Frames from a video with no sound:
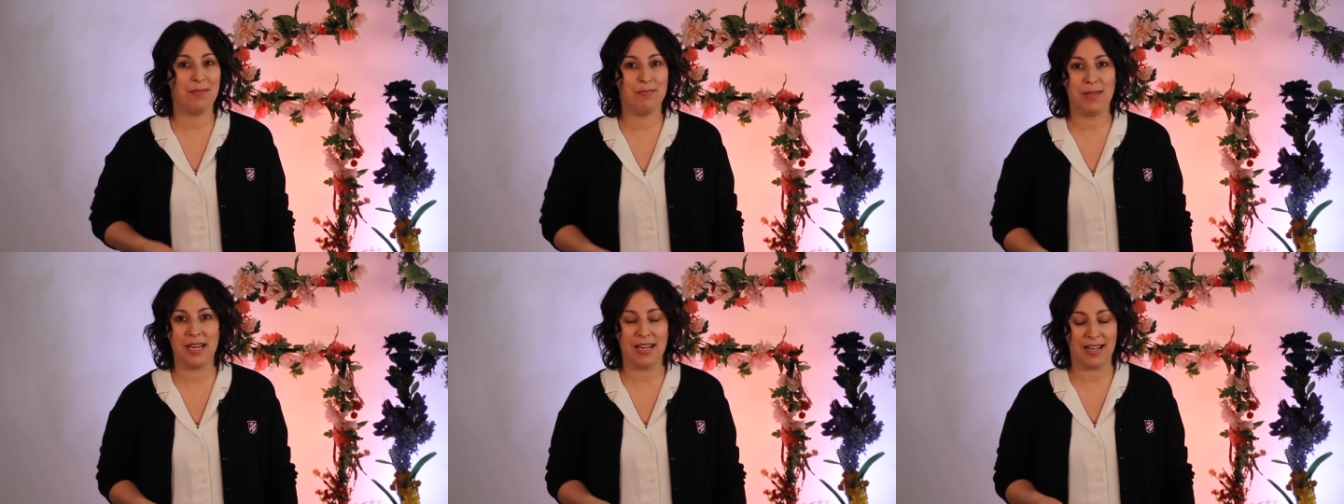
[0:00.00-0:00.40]
to
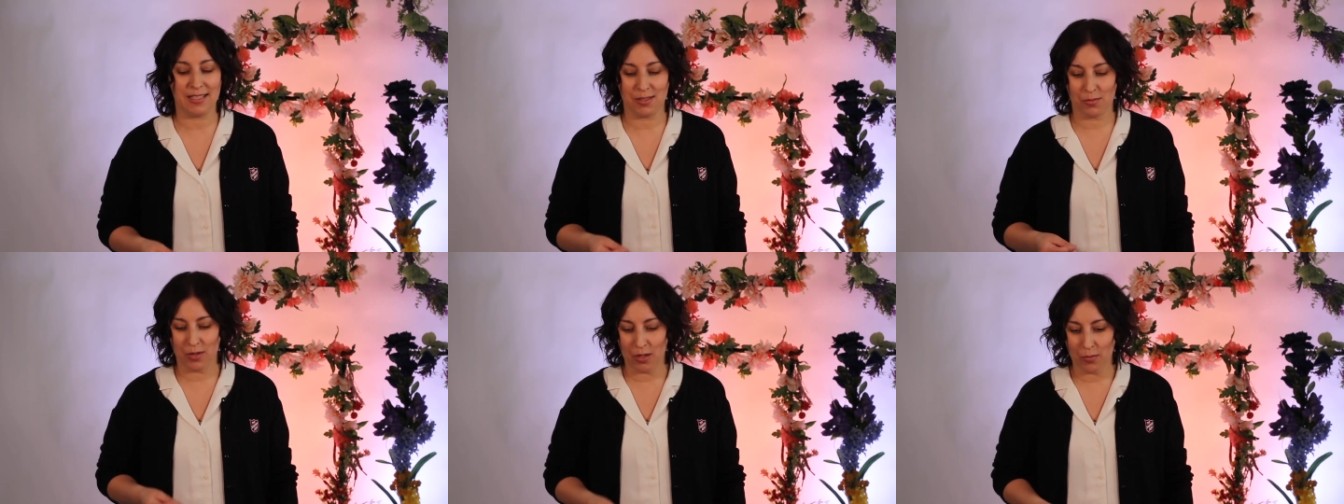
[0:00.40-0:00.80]
meet
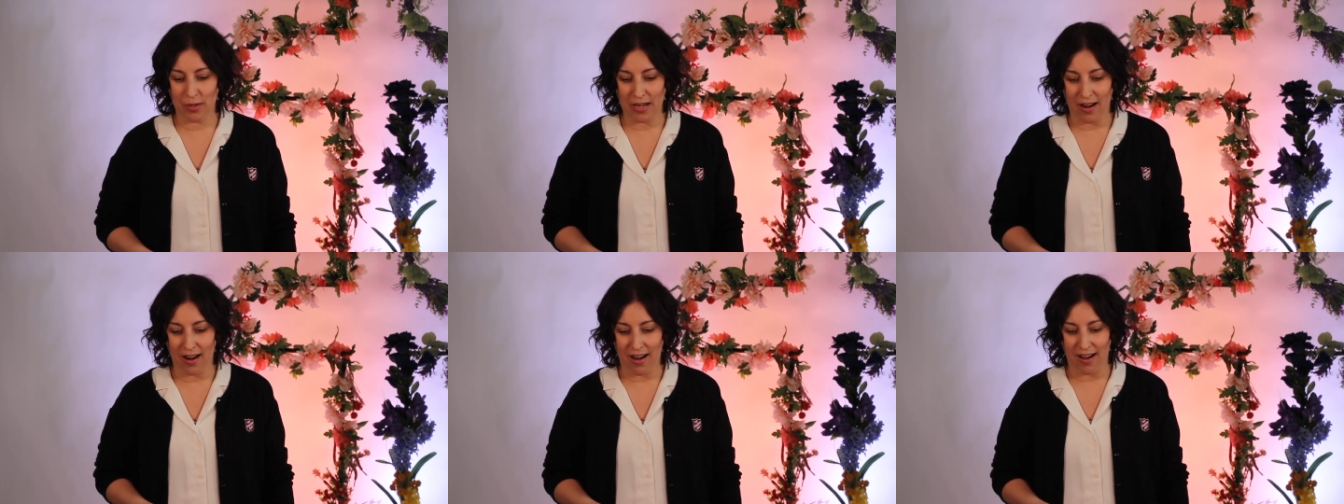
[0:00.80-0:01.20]
us where
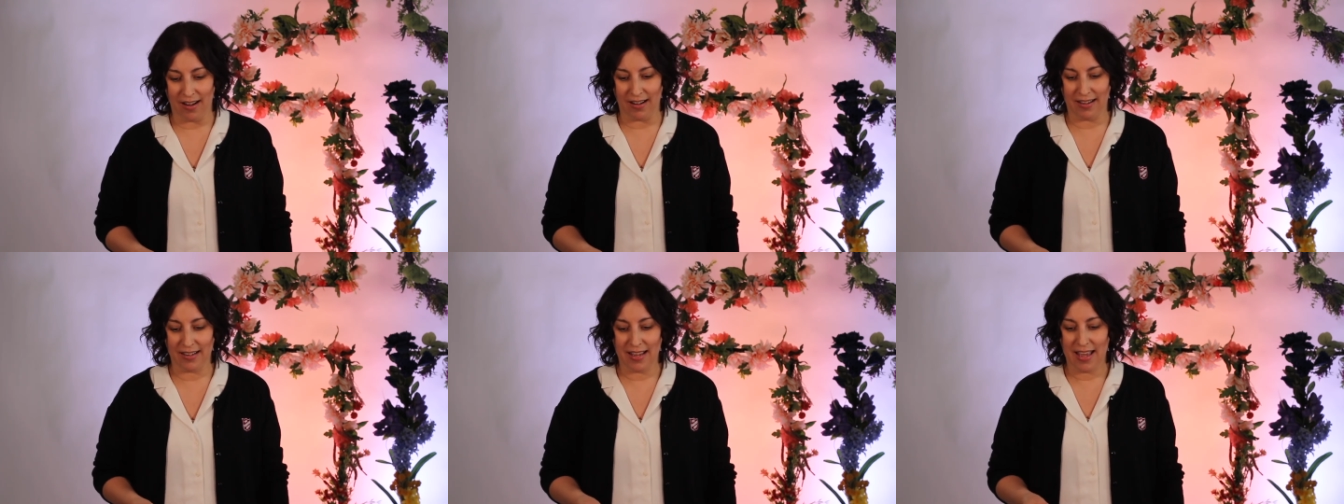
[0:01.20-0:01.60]
we are
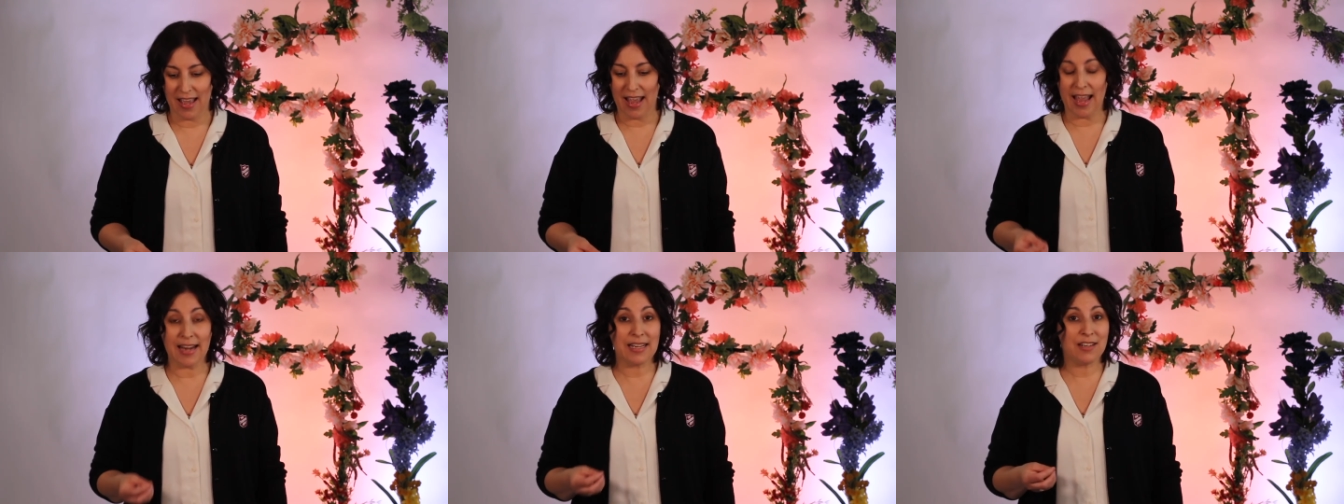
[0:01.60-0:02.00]

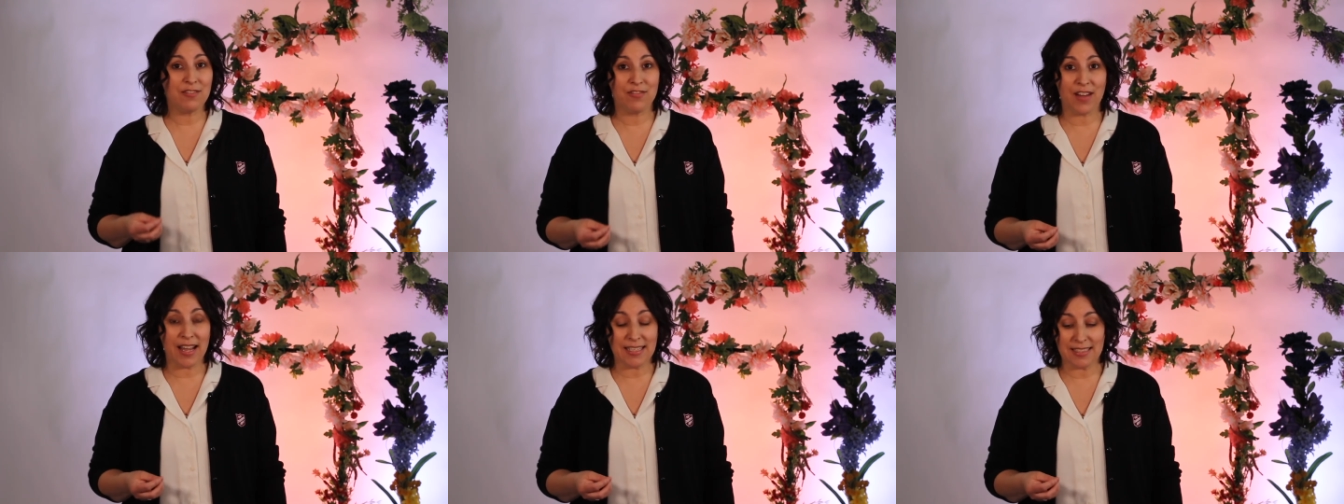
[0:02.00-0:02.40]
and
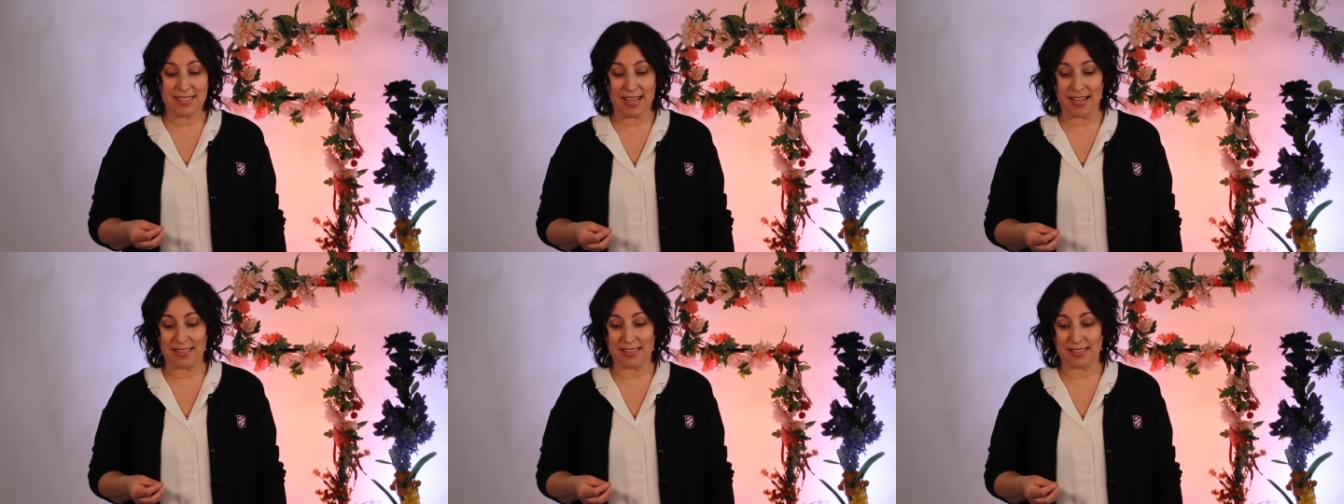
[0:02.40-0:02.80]

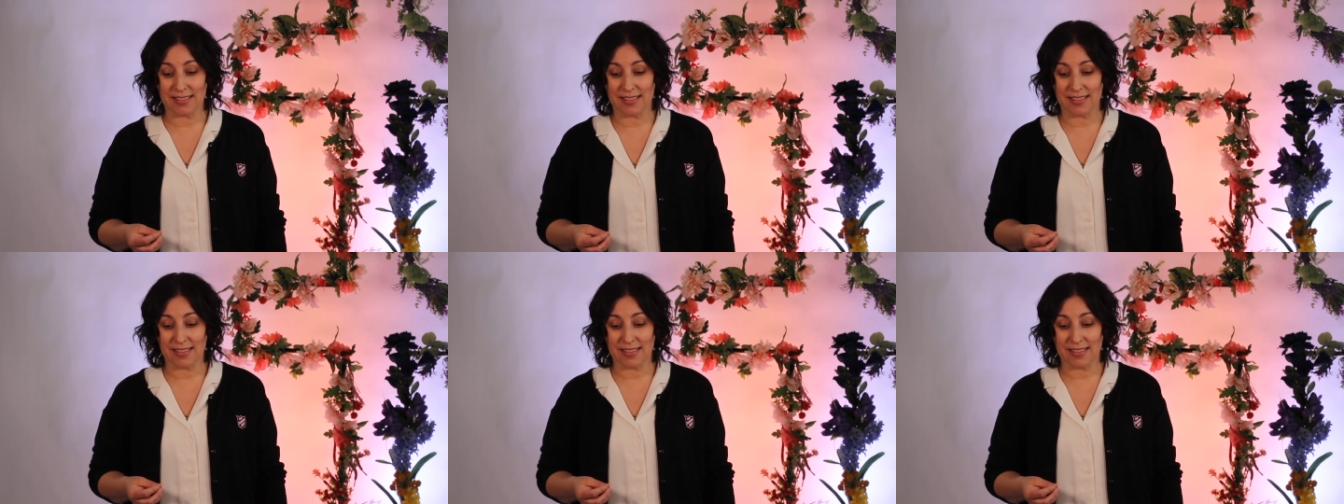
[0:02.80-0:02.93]
invites us